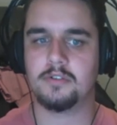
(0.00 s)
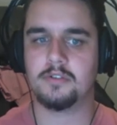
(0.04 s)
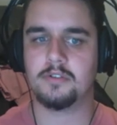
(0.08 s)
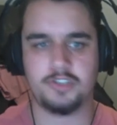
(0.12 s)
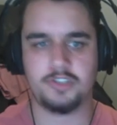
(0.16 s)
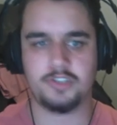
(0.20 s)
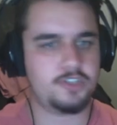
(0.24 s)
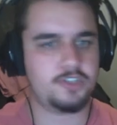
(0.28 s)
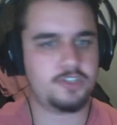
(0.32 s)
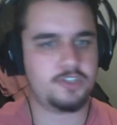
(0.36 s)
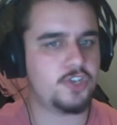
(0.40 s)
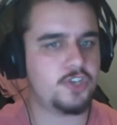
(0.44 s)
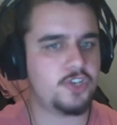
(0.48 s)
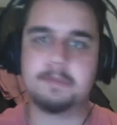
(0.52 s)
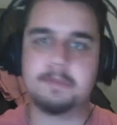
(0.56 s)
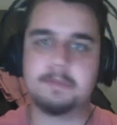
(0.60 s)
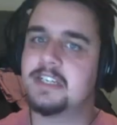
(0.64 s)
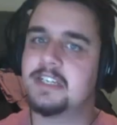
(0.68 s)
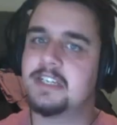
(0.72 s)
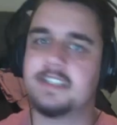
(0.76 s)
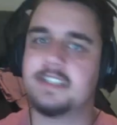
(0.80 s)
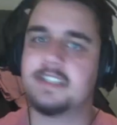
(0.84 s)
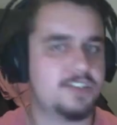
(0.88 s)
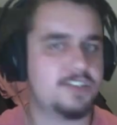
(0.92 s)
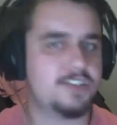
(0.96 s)
So the top
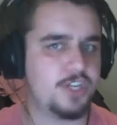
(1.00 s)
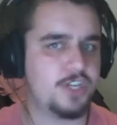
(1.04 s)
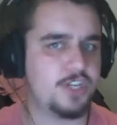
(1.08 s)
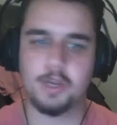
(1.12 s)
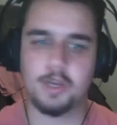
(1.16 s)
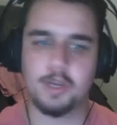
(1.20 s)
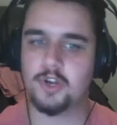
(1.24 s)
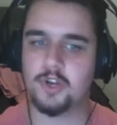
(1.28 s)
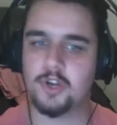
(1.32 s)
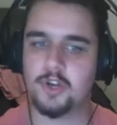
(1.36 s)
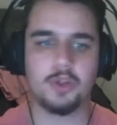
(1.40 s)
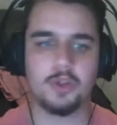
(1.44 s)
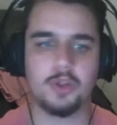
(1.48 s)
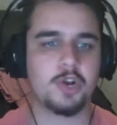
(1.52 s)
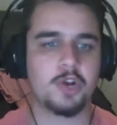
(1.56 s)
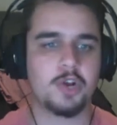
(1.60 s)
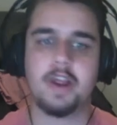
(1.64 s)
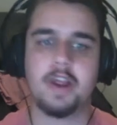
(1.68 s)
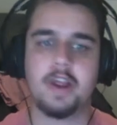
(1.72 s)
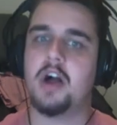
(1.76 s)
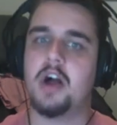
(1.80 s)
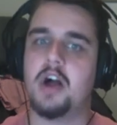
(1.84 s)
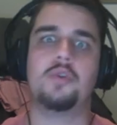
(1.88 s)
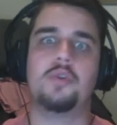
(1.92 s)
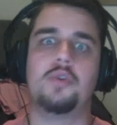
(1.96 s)
6 last year, we can all
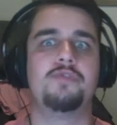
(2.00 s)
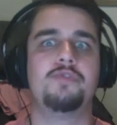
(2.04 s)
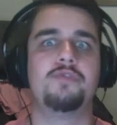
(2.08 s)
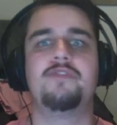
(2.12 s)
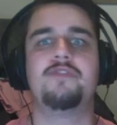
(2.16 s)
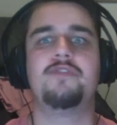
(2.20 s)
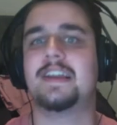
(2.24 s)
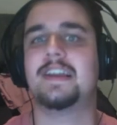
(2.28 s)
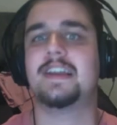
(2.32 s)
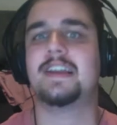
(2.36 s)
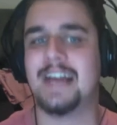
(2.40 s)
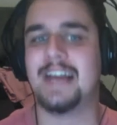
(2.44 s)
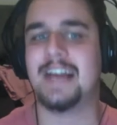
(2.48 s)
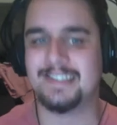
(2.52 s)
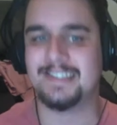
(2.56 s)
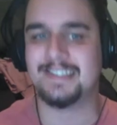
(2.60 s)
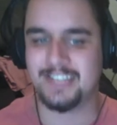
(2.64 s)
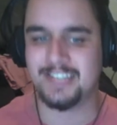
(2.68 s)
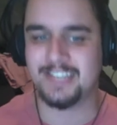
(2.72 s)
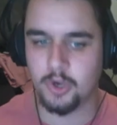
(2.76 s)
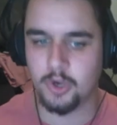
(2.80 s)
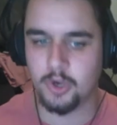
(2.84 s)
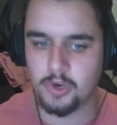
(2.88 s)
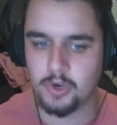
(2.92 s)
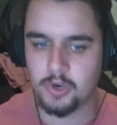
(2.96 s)
agree, are all
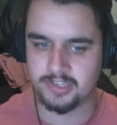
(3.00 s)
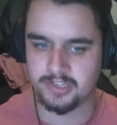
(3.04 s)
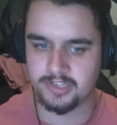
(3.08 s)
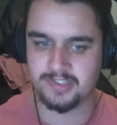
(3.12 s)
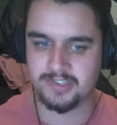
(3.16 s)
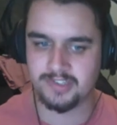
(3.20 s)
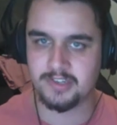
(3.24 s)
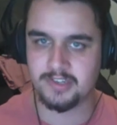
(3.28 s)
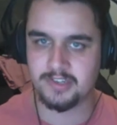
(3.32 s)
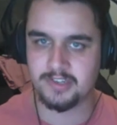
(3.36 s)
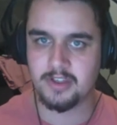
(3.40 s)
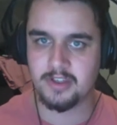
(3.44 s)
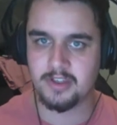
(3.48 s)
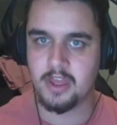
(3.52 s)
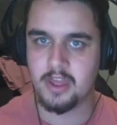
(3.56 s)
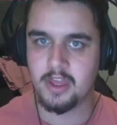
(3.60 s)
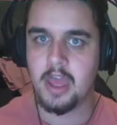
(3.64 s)
fantastic hookers.